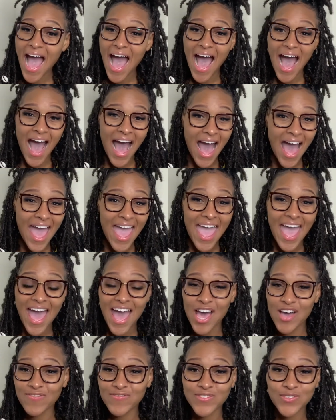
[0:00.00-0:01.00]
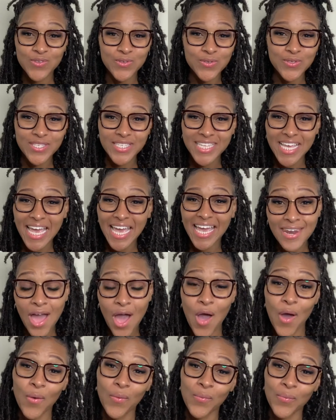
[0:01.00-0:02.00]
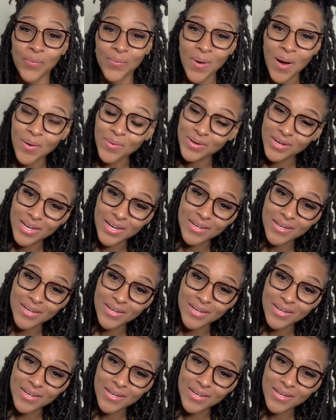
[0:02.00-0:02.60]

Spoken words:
I have to say welcome.